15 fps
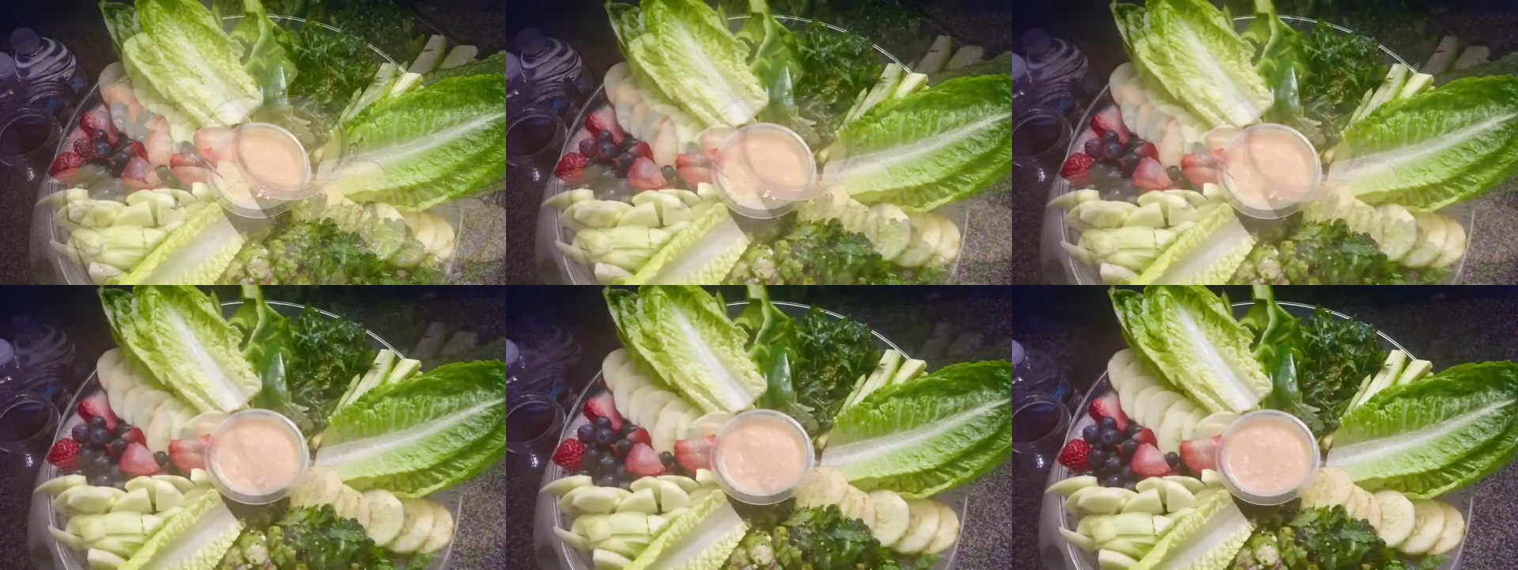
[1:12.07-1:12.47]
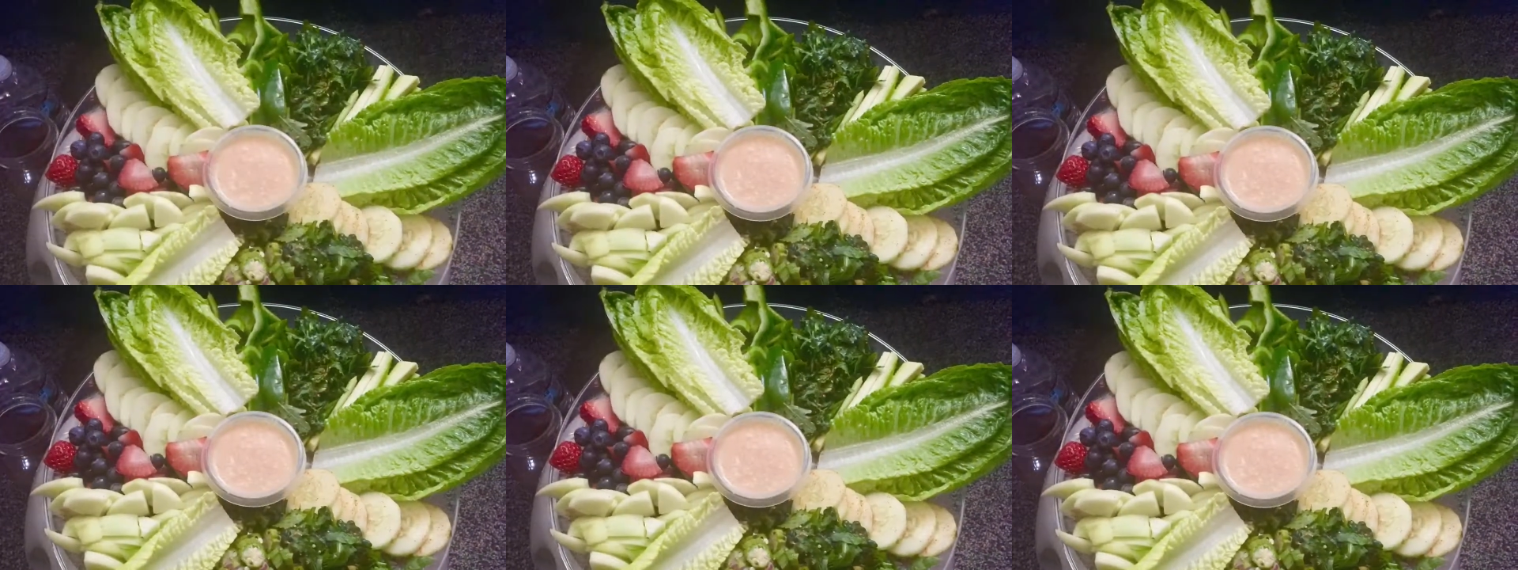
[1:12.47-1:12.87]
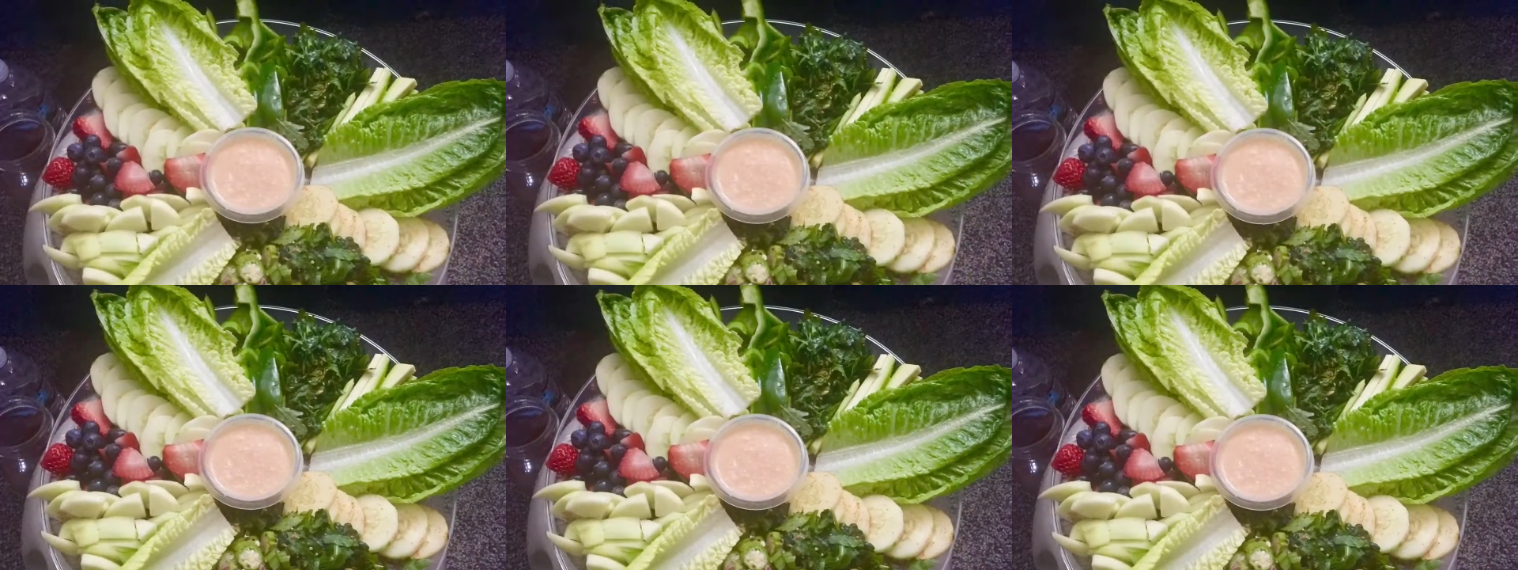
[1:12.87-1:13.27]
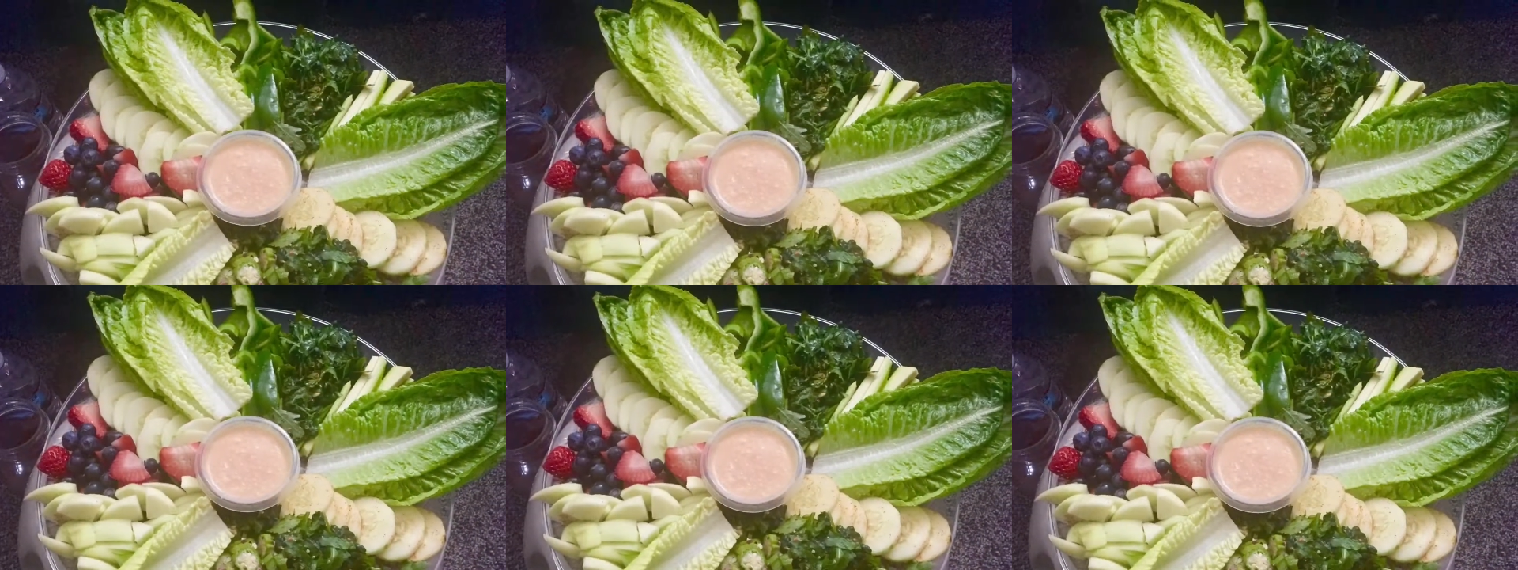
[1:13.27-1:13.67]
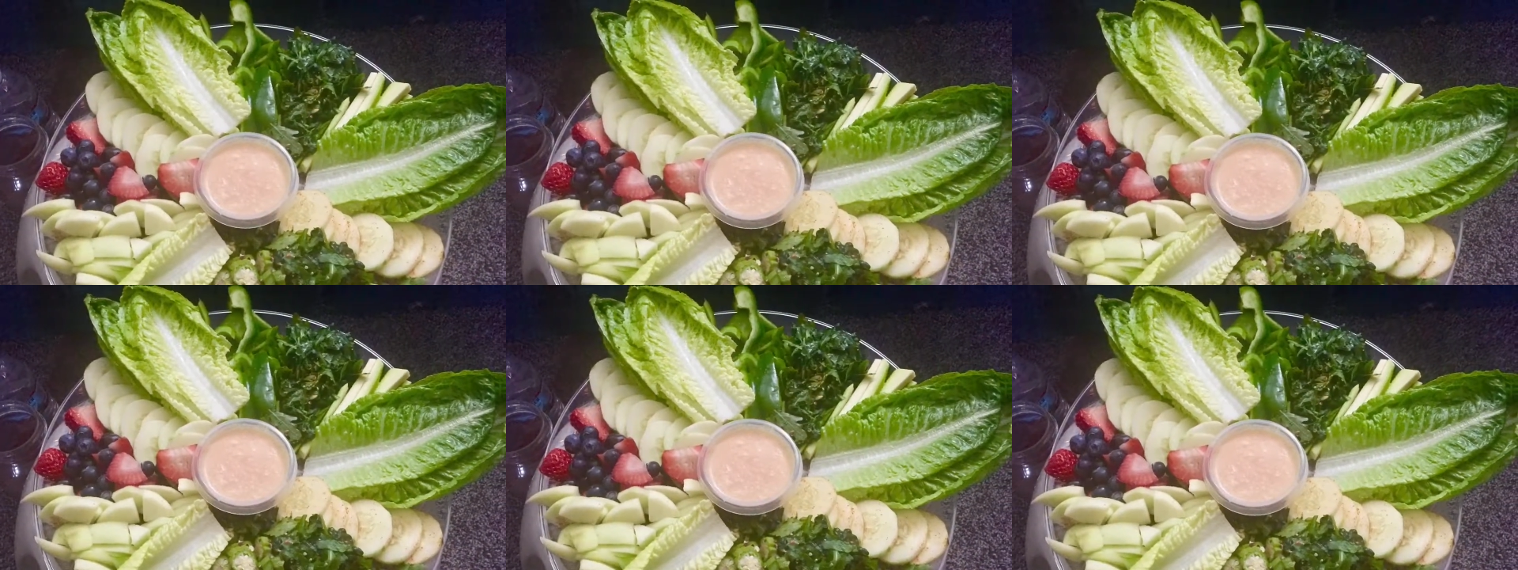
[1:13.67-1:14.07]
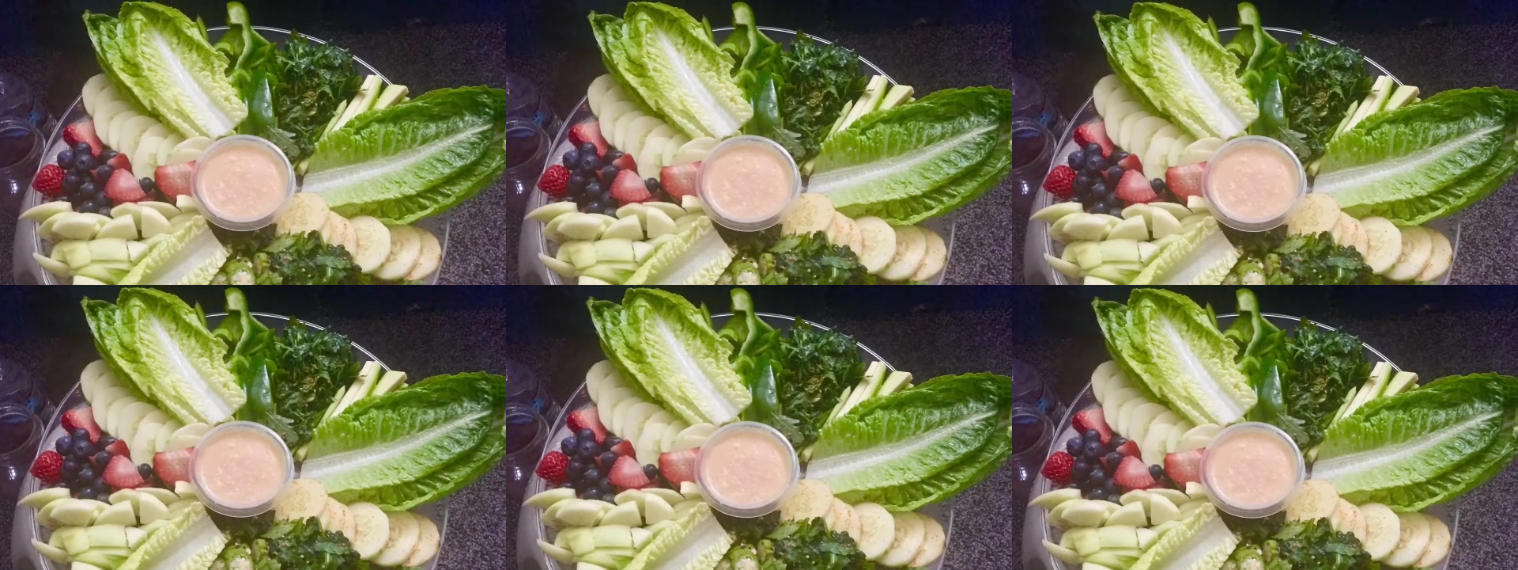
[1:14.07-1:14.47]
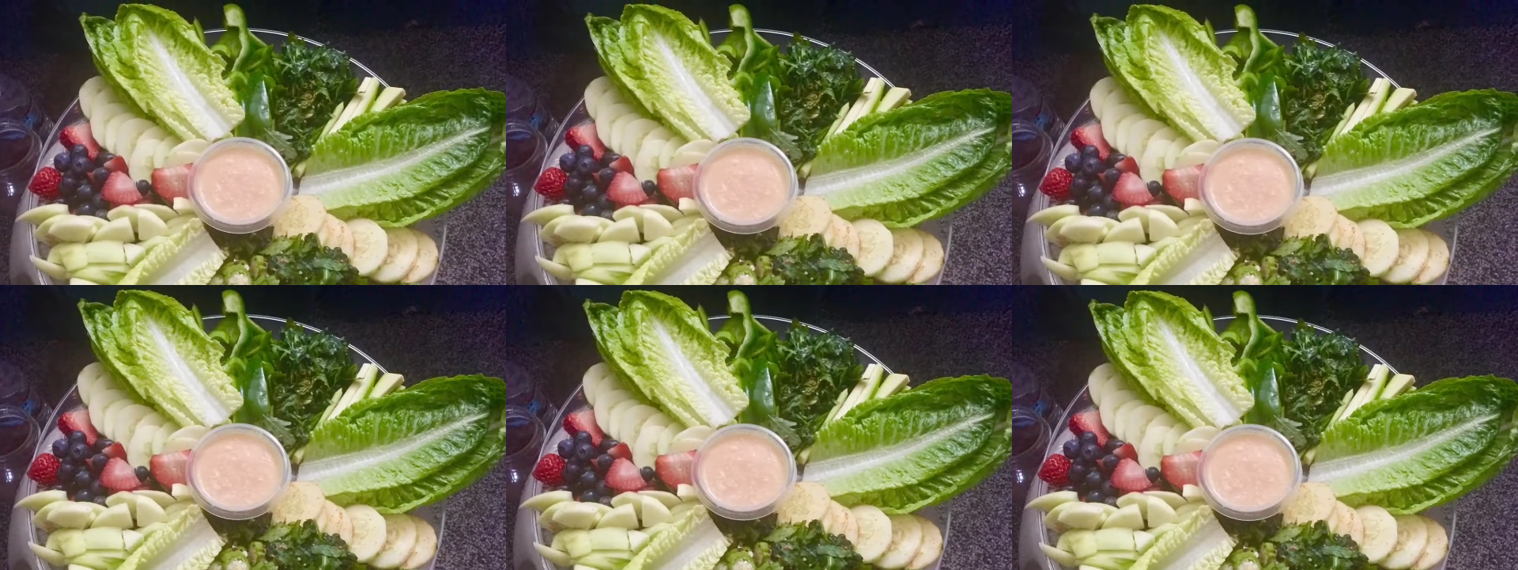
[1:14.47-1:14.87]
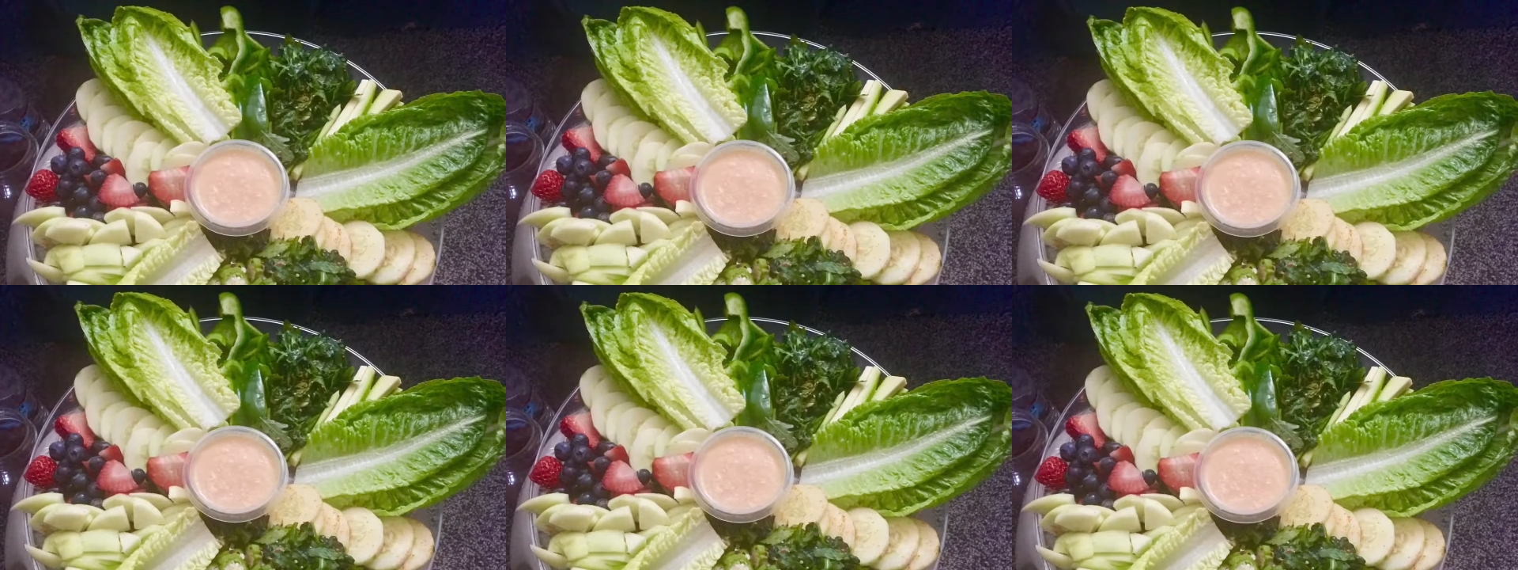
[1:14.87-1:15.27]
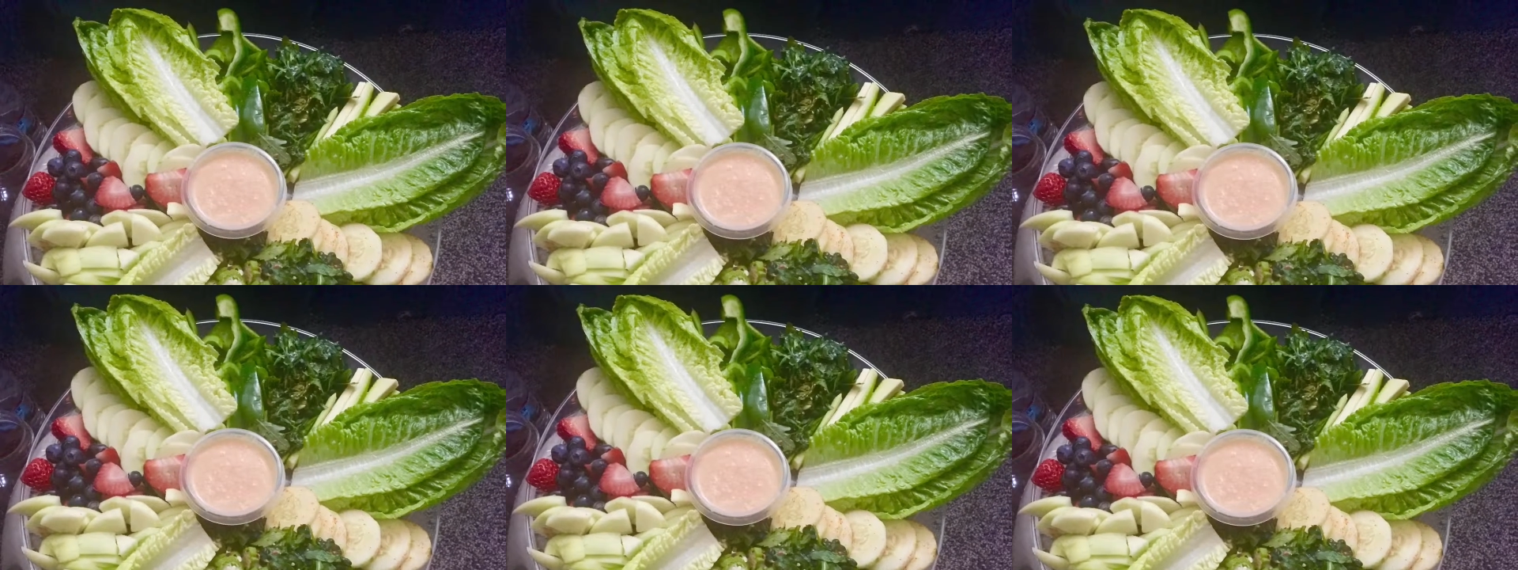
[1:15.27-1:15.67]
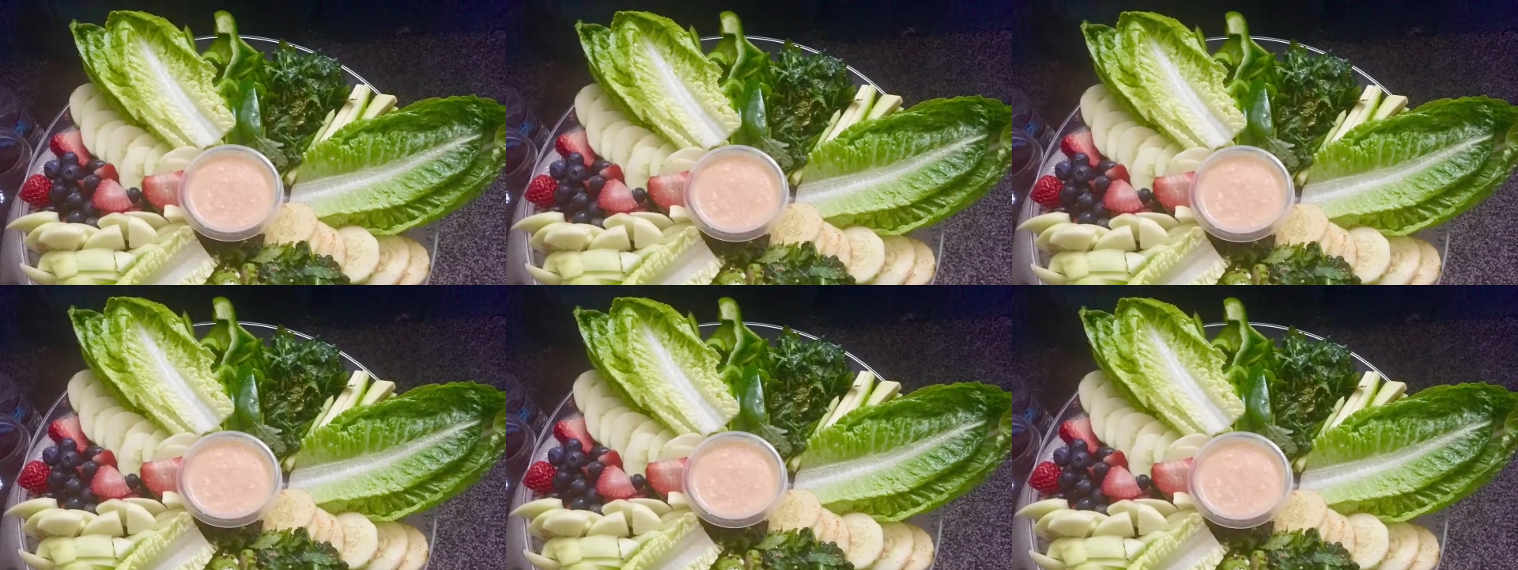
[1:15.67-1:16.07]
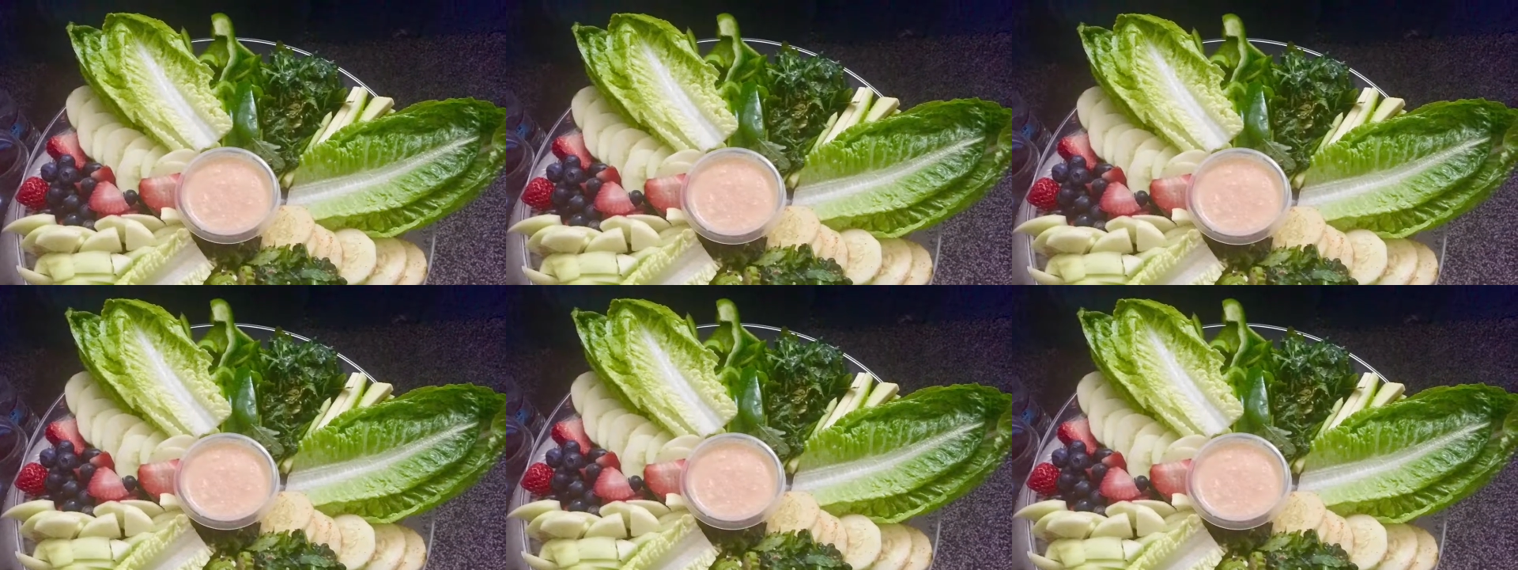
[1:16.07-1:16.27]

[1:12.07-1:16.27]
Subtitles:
Nobody's mouth can be seen.